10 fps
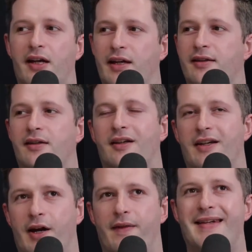And,
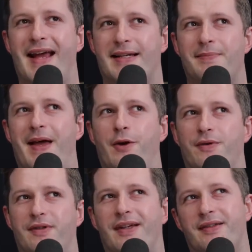the tax man
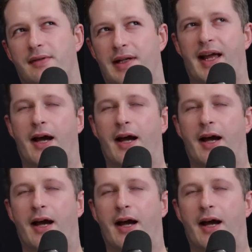also doesn't really